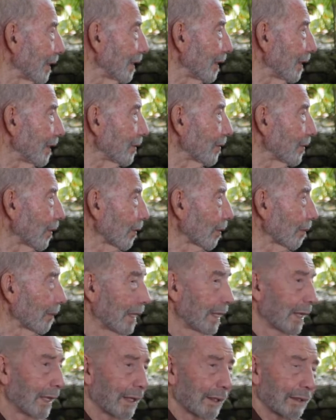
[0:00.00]
he saw,
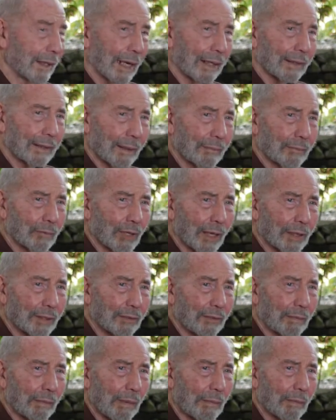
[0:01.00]
and I'm trying to
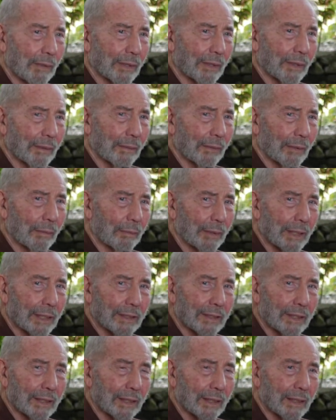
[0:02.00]
remember the place
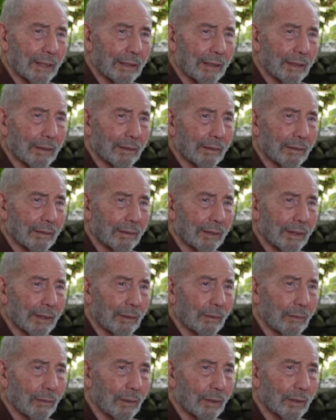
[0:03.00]
he
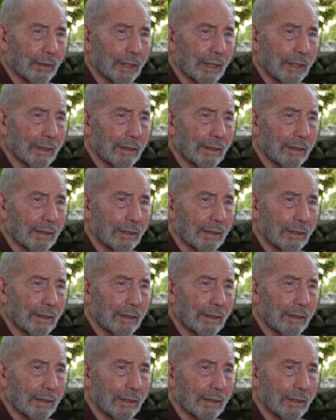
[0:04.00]
worked in,